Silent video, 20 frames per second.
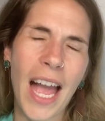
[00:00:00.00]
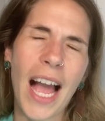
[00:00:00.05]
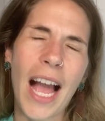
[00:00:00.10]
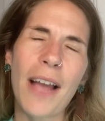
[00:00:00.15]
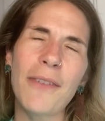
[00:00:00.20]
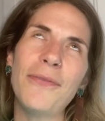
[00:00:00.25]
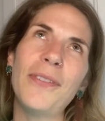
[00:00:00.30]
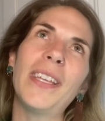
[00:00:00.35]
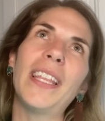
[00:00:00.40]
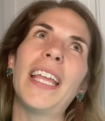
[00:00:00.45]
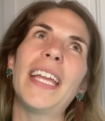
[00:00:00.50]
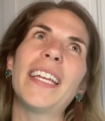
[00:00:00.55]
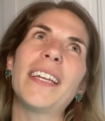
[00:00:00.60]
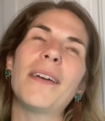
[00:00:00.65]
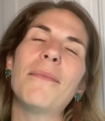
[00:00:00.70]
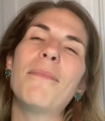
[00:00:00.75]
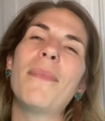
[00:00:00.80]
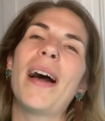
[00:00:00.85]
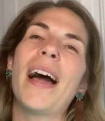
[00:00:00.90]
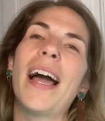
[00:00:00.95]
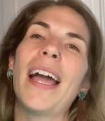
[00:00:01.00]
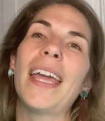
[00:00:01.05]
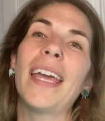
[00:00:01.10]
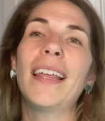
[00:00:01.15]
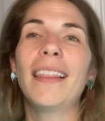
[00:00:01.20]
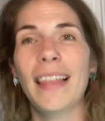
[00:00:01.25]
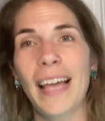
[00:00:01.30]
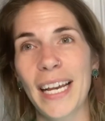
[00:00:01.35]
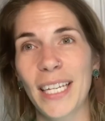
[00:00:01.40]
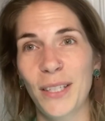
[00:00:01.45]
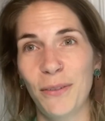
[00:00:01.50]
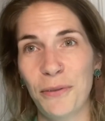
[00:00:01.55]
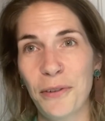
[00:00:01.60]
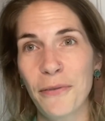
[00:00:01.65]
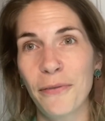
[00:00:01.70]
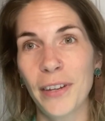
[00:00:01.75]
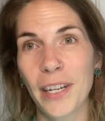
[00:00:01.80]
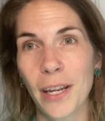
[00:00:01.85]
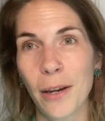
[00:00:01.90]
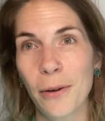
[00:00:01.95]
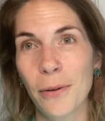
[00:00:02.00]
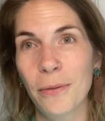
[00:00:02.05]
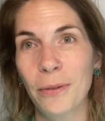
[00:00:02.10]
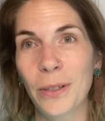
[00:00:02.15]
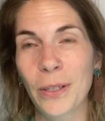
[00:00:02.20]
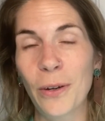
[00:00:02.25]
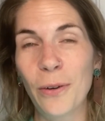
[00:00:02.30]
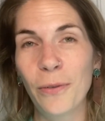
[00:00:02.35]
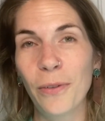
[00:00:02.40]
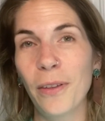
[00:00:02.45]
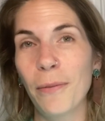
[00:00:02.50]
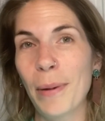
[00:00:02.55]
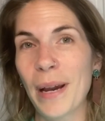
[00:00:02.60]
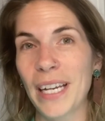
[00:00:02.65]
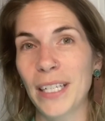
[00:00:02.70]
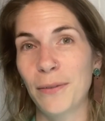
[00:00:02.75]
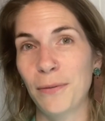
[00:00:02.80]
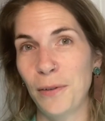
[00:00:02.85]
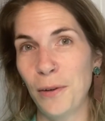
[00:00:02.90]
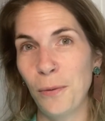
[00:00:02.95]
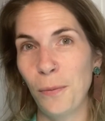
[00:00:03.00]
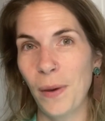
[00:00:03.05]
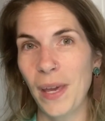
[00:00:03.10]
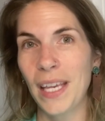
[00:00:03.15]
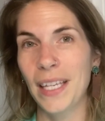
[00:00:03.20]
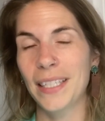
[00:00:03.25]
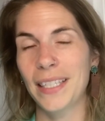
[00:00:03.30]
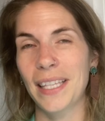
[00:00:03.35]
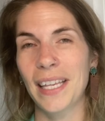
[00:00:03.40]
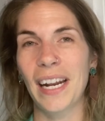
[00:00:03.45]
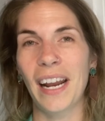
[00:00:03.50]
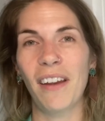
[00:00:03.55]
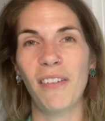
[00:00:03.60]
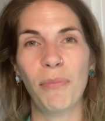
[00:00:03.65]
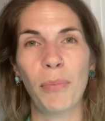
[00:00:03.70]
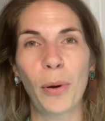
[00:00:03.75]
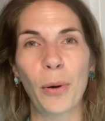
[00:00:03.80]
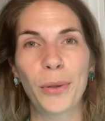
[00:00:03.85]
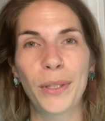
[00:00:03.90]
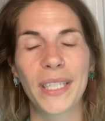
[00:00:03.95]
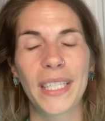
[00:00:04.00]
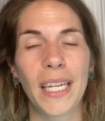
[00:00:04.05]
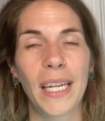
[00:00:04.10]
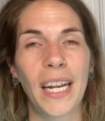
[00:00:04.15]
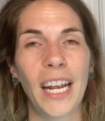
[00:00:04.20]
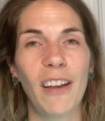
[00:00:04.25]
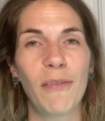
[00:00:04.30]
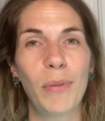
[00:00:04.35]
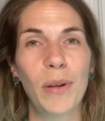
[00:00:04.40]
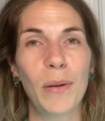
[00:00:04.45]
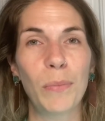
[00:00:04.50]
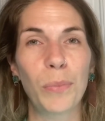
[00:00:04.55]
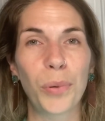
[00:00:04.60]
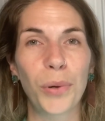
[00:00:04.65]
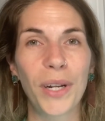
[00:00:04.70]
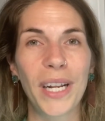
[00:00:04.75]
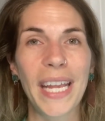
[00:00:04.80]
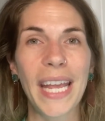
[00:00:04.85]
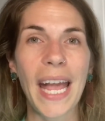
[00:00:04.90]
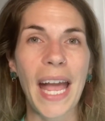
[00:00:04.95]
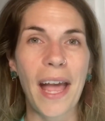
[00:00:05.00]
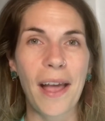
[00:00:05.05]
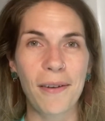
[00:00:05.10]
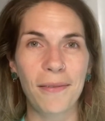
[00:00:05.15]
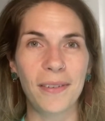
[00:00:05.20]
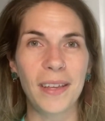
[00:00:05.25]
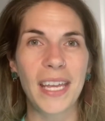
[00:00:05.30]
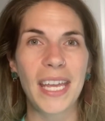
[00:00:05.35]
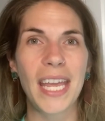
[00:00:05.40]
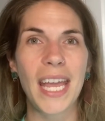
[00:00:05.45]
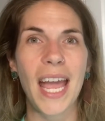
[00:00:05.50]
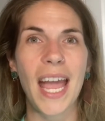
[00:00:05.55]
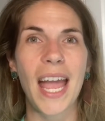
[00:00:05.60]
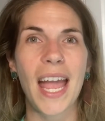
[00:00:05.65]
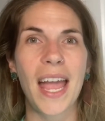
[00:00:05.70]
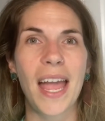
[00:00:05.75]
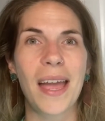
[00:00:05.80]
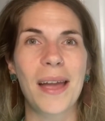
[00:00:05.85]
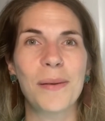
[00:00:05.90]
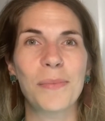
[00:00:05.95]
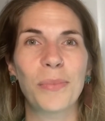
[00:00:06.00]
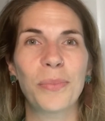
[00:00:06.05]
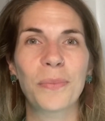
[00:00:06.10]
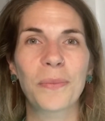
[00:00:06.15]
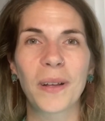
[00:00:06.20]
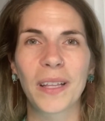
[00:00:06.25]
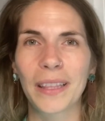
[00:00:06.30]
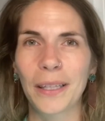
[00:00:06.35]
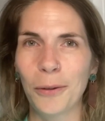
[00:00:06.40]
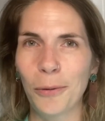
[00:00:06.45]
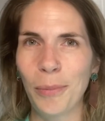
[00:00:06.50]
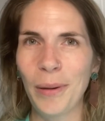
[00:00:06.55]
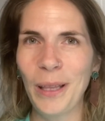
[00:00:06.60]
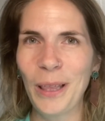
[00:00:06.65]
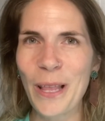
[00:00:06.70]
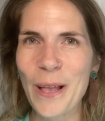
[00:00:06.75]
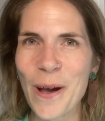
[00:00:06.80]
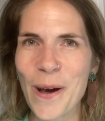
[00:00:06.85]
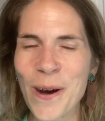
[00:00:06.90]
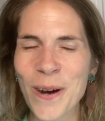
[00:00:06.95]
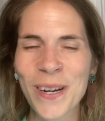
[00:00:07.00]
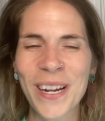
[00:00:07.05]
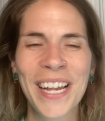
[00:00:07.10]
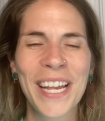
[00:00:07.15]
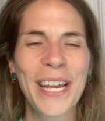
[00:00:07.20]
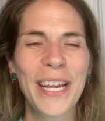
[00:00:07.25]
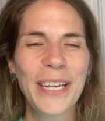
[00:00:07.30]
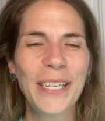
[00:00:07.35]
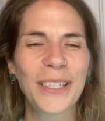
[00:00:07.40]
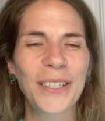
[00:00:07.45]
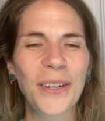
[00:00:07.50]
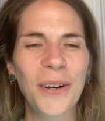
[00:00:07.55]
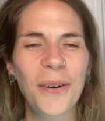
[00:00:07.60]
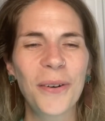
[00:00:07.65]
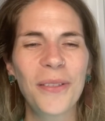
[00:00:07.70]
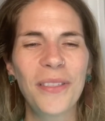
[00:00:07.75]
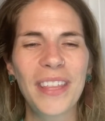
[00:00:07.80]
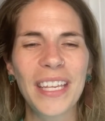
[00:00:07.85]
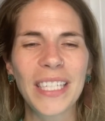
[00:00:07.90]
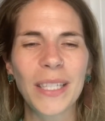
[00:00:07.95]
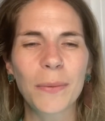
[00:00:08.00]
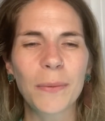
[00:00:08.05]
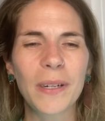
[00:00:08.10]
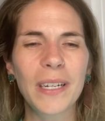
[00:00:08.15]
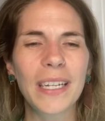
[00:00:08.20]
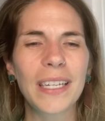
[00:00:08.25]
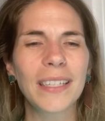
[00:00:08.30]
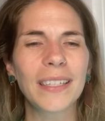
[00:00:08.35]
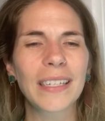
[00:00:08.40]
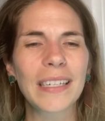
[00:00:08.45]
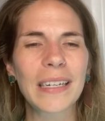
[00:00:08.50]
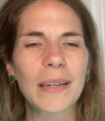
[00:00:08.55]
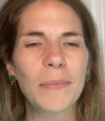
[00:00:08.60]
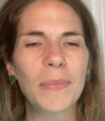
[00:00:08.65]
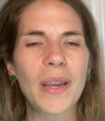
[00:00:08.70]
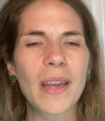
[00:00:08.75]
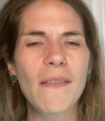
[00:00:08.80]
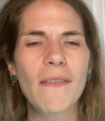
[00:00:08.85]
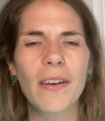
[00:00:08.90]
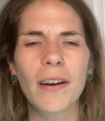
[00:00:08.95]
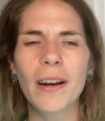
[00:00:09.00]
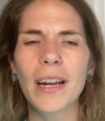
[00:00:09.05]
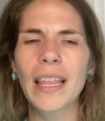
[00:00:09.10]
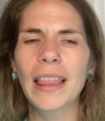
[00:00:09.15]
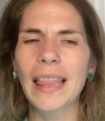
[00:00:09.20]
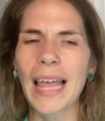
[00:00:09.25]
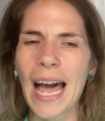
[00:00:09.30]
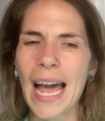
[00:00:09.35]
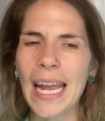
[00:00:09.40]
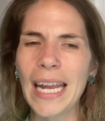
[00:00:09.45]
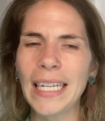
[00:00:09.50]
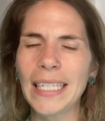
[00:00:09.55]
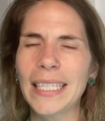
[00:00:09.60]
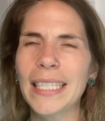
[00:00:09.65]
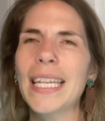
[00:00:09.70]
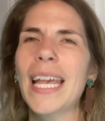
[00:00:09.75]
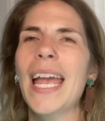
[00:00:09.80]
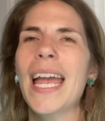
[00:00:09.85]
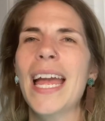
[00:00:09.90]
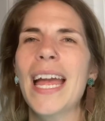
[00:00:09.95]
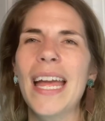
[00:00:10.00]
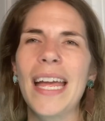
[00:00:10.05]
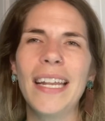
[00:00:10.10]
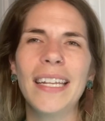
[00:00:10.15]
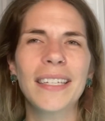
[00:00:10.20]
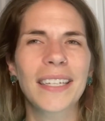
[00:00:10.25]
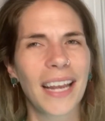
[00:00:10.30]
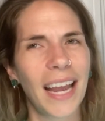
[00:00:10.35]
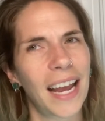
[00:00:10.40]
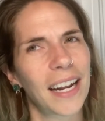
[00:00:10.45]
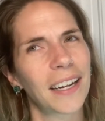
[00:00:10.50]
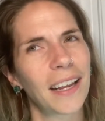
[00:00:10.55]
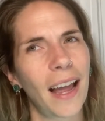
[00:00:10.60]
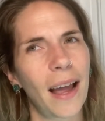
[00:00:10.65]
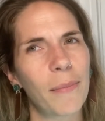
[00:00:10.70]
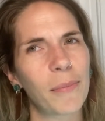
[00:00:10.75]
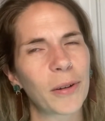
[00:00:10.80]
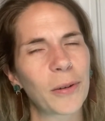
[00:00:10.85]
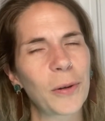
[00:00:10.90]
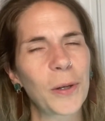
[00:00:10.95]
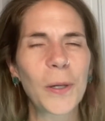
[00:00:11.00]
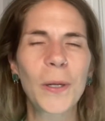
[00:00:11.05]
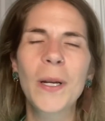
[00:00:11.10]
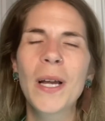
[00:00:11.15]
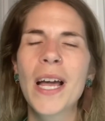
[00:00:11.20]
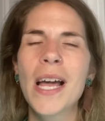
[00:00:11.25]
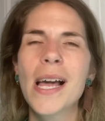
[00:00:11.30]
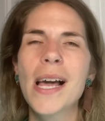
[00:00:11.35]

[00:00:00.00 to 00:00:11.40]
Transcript: I feel like my last few videos over the past few weeks that I've posted have been pretty heavy and a little bit long. So this one is going to be very light and kind of comical.